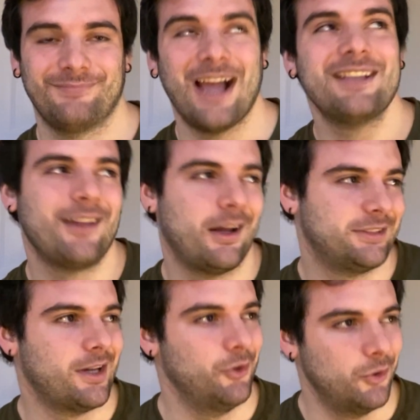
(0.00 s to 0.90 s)
I
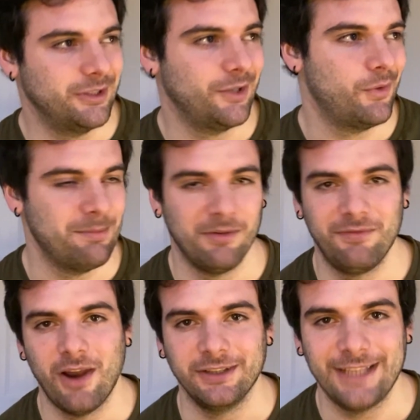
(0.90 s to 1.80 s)
started a law degree but
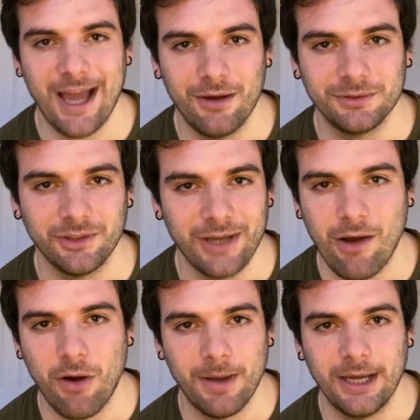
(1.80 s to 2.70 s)
flunked out, so
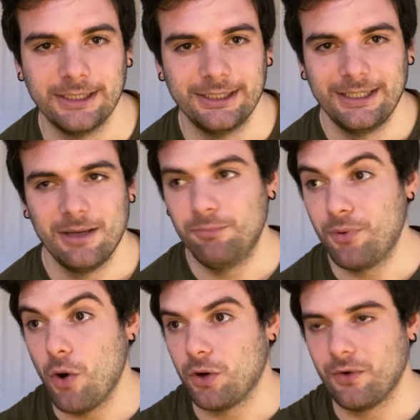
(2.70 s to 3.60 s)
now I'm a
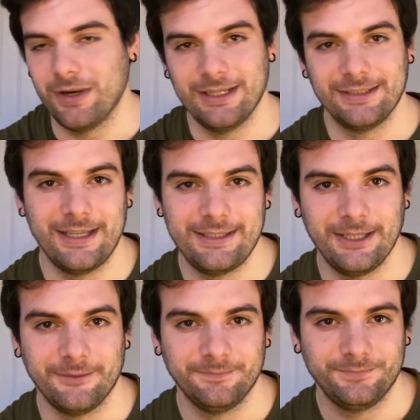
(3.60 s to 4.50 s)
broker in the
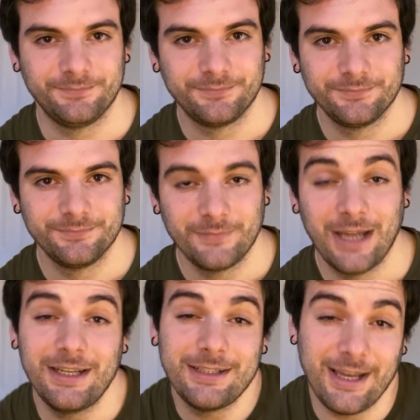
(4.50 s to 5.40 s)
city.
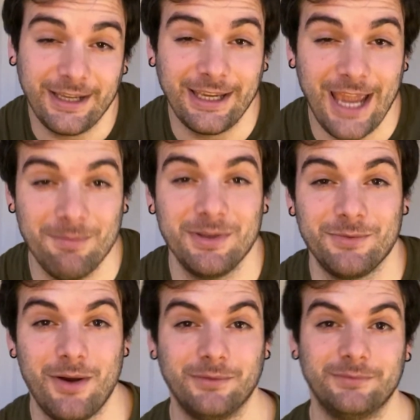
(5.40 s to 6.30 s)
And that's like a game as
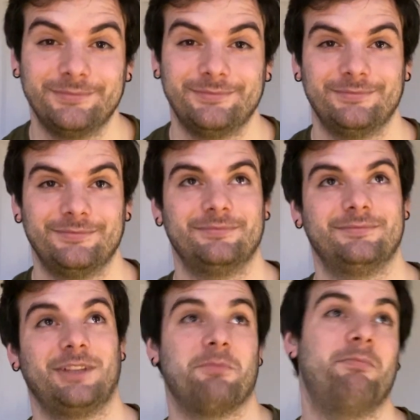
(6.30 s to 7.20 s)
well.
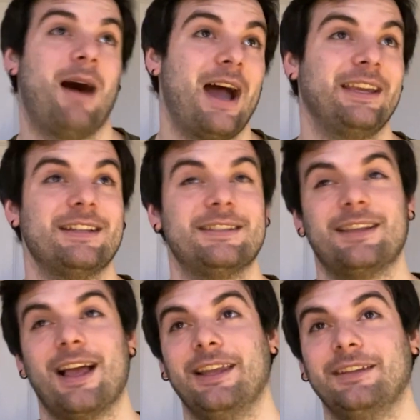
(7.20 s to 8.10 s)
Of buying and
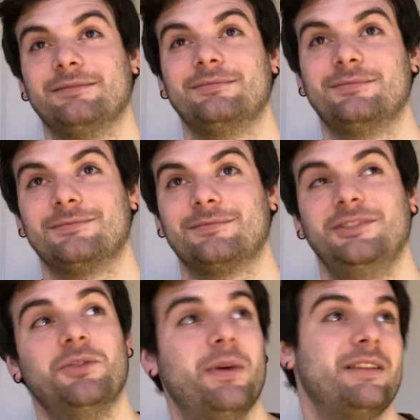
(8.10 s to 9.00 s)
selling.
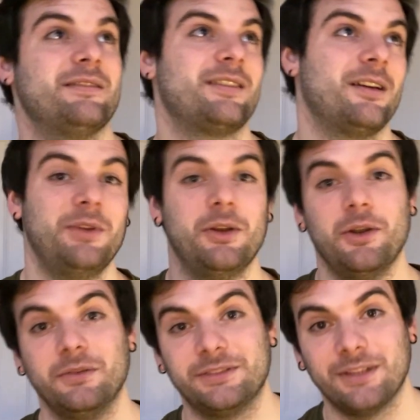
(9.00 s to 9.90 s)
You win some, you
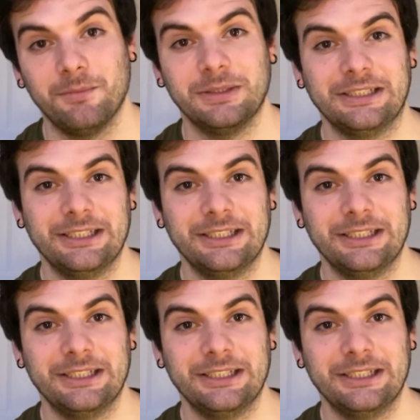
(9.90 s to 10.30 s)
lose some.